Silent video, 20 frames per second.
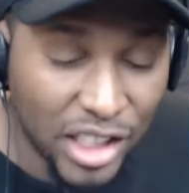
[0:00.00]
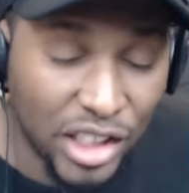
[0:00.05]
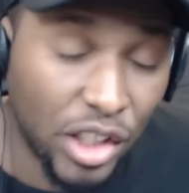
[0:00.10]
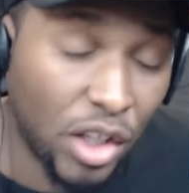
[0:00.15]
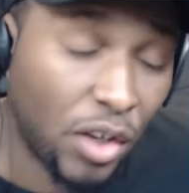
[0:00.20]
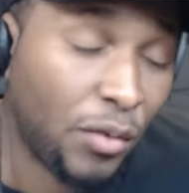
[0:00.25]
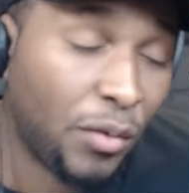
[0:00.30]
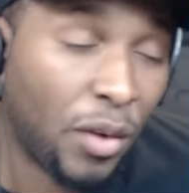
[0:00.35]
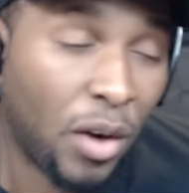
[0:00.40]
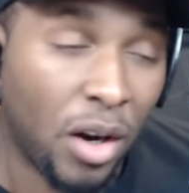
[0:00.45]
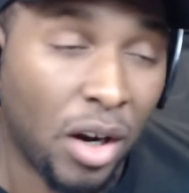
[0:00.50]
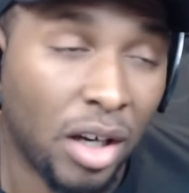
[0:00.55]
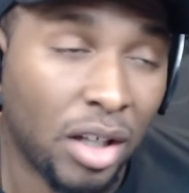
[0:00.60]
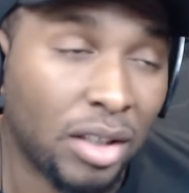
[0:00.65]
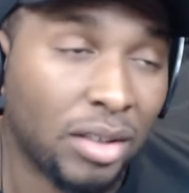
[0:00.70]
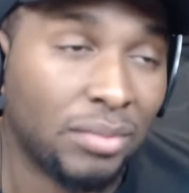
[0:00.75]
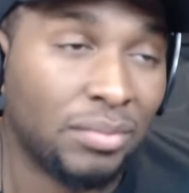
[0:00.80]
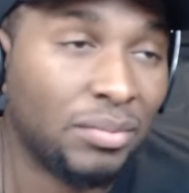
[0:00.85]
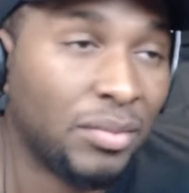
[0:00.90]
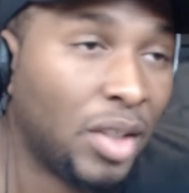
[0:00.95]
So
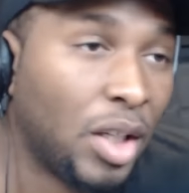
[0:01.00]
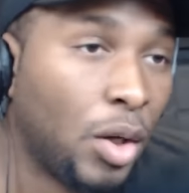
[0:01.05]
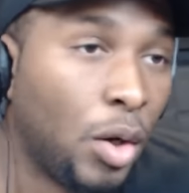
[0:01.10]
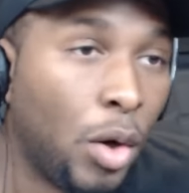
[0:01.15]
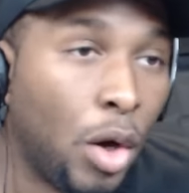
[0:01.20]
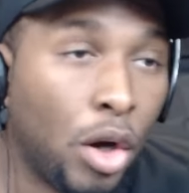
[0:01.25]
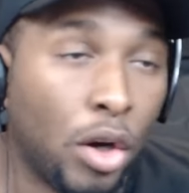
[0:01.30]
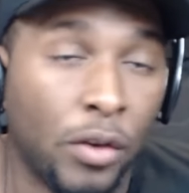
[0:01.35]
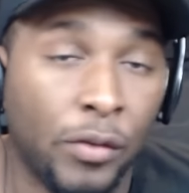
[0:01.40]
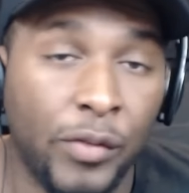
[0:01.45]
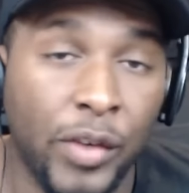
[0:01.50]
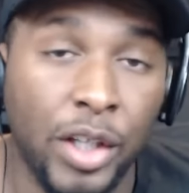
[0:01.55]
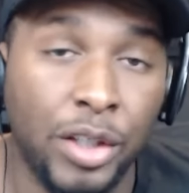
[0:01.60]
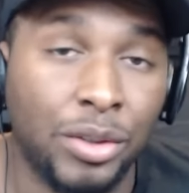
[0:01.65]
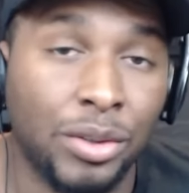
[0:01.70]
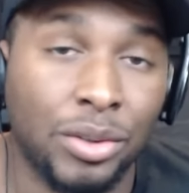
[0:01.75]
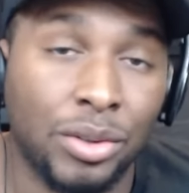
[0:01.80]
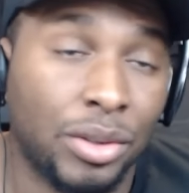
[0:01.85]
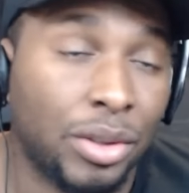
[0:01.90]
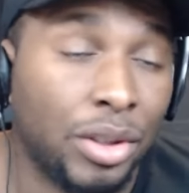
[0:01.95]
far, on her
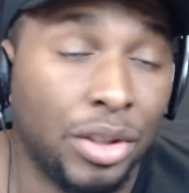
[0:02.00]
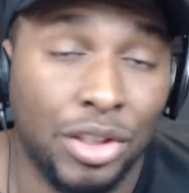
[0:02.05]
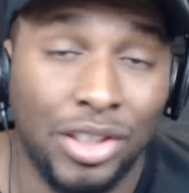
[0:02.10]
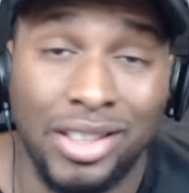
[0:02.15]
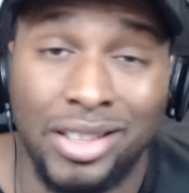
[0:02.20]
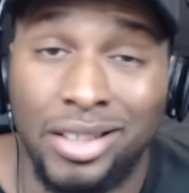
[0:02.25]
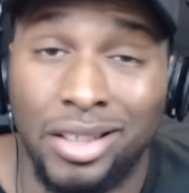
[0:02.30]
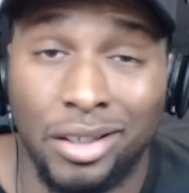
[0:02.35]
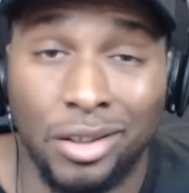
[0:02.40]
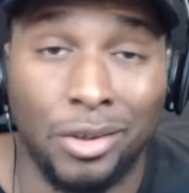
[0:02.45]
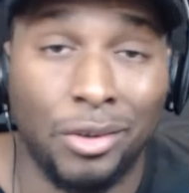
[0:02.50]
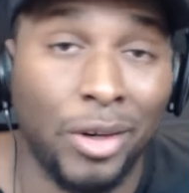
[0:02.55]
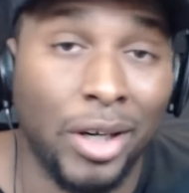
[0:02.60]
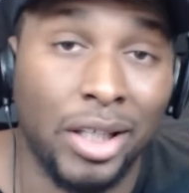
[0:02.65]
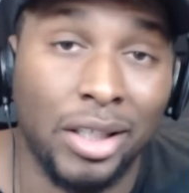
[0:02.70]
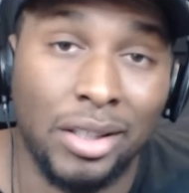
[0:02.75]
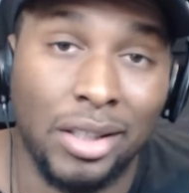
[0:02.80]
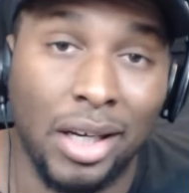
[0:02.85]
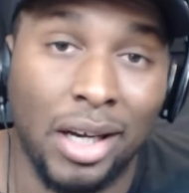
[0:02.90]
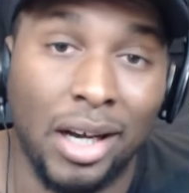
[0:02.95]
features, she's done a
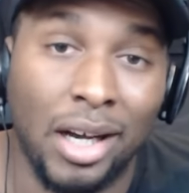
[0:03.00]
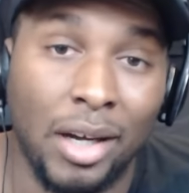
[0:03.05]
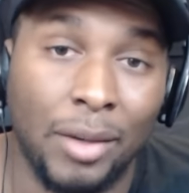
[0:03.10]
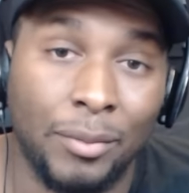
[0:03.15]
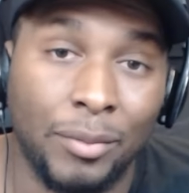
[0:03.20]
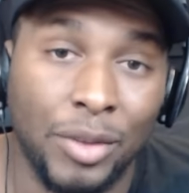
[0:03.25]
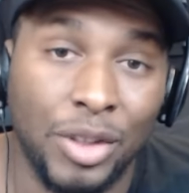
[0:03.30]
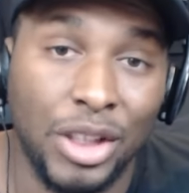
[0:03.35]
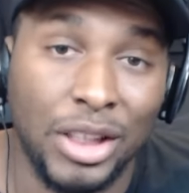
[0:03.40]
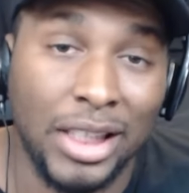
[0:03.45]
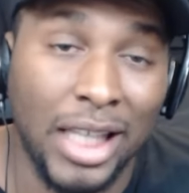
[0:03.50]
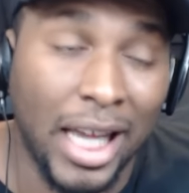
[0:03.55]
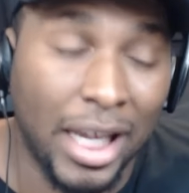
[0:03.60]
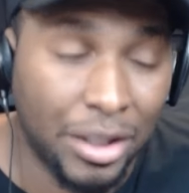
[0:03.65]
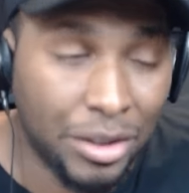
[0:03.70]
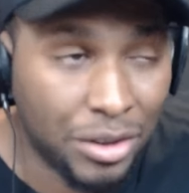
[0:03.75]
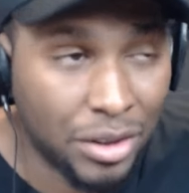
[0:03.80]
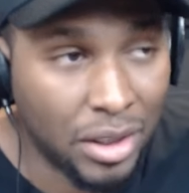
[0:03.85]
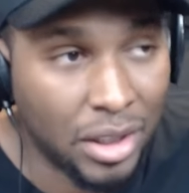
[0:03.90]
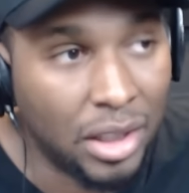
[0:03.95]
great job. She's
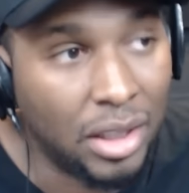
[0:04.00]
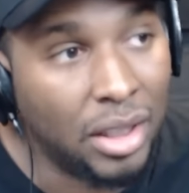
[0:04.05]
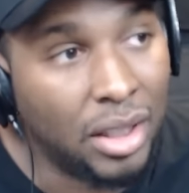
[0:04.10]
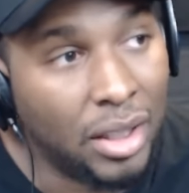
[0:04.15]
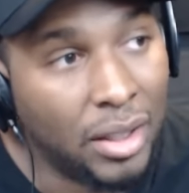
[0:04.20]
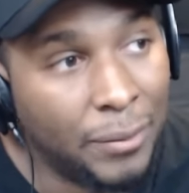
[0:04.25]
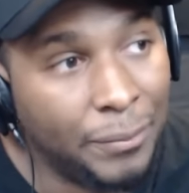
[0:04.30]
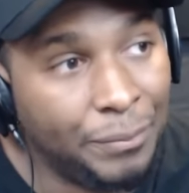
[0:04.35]
actually